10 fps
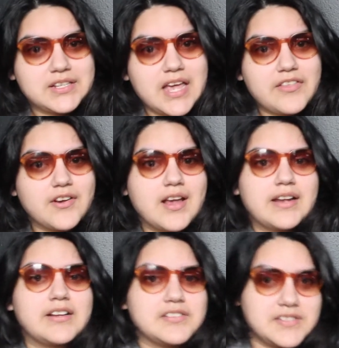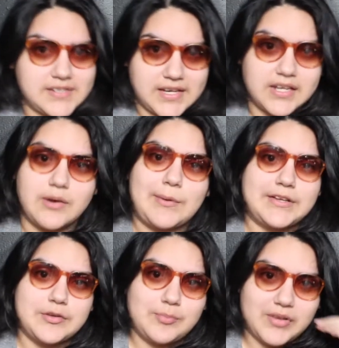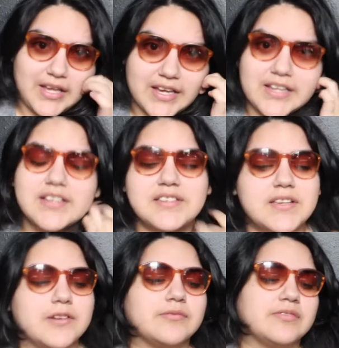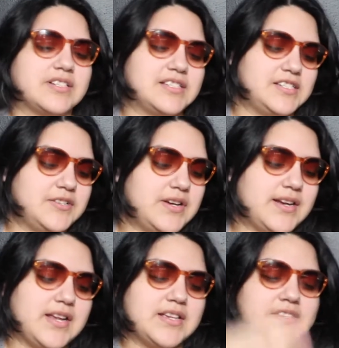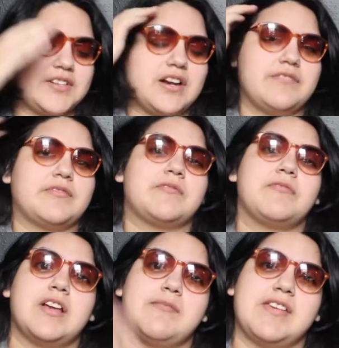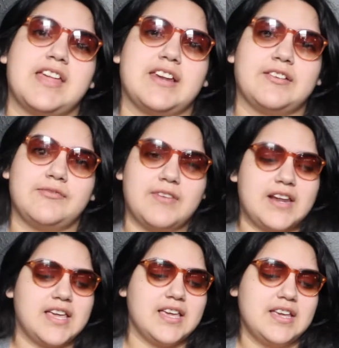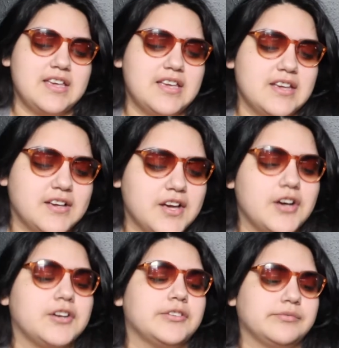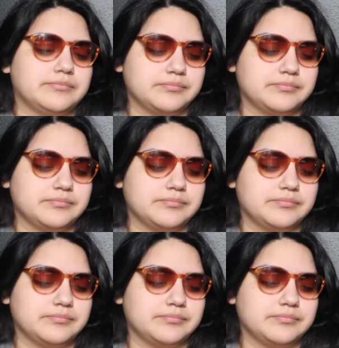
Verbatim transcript: together, and I'll sing while you play. So let's do it, starting from the very beginning. Ready? Go!